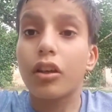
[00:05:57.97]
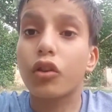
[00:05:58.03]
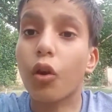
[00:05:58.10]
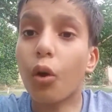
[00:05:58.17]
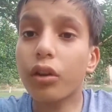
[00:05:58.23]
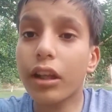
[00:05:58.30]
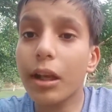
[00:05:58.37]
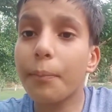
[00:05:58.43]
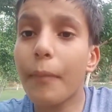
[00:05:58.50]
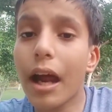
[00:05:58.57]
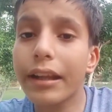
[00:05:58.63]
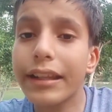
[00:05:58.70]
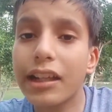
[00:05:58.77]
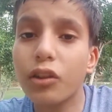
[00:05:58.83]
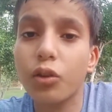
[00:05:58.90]
Total
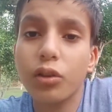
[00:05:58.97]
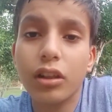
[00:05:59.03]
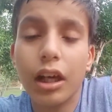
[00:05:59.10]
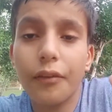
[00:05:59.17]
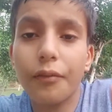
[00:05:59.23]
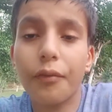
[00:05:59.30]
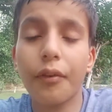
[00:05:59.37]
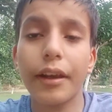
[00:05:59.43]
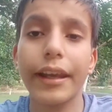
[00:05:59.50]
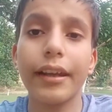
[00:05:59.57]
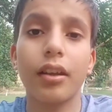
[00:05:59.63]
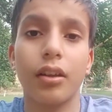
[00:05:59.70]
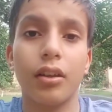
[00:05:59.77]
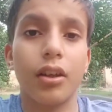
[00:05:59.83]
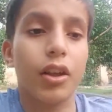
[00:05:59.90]
path that you're
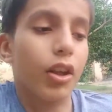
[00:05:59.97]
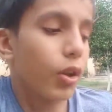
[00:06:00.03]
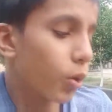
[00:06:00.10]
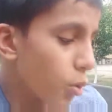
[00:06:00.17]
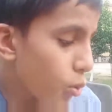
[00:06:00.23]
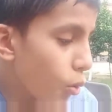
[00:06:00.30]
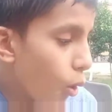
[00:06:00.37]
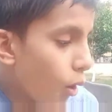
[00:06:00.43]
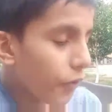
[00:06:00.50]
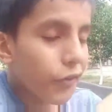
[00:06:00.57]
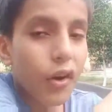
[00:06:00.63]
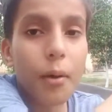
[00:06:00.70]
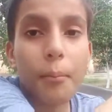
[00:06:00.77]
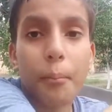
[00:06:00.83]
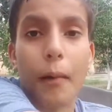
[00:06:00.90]
covering to go
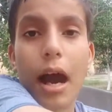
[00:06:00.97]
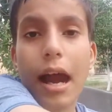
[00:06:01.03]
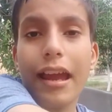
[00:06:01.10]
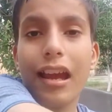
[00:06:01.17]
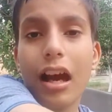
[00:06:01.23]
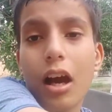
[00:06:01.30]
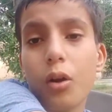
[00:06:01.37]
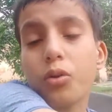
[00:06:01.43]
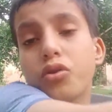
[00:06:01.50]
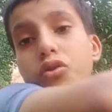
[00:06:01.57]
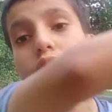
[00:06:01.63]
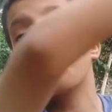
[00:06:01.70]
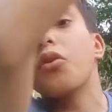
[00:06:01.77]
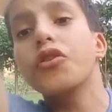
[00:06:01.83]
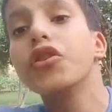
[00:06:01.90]
from my house
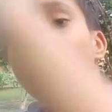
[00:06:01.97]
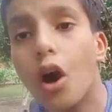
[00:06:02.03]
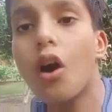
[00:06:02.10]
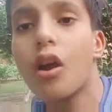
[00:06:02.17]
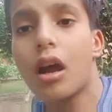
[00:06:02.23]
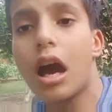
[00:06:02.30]
to your